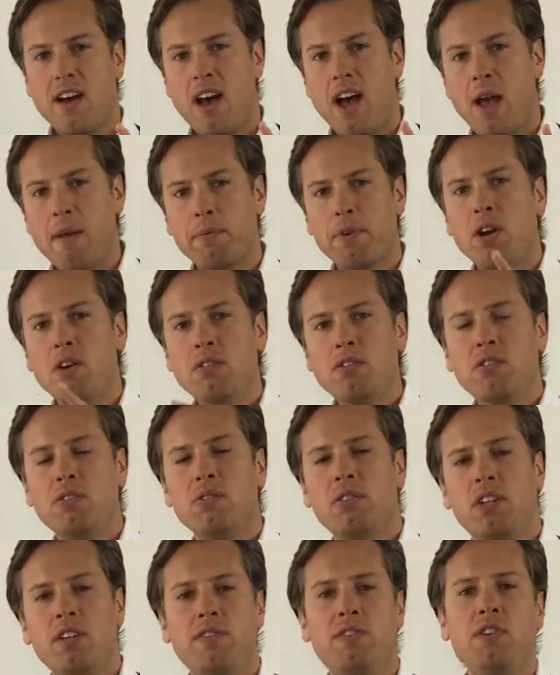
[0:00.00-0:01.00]
I'm going to
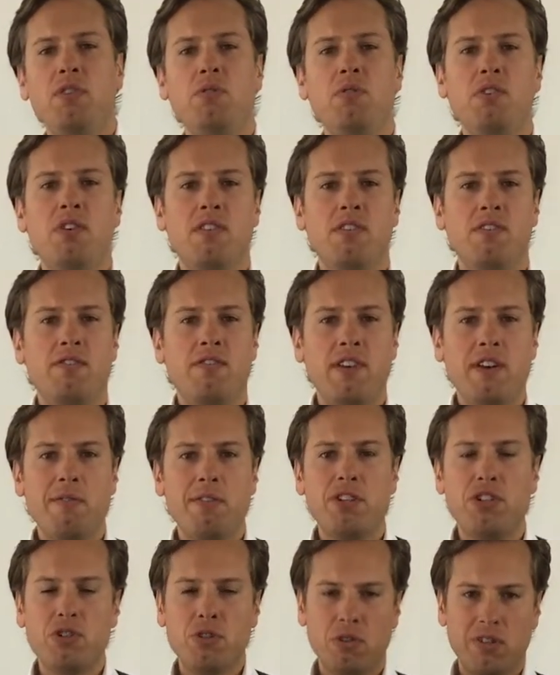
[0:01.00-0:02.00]
give you a
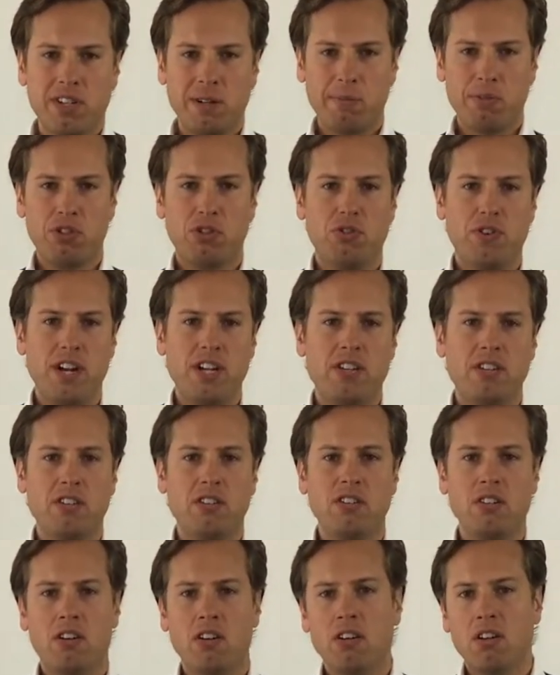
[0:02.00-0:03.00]
very short
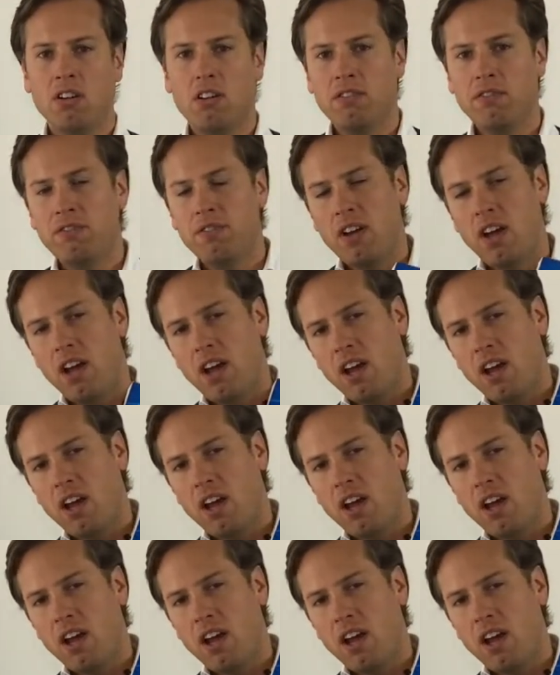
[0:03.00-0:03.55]
demonstration of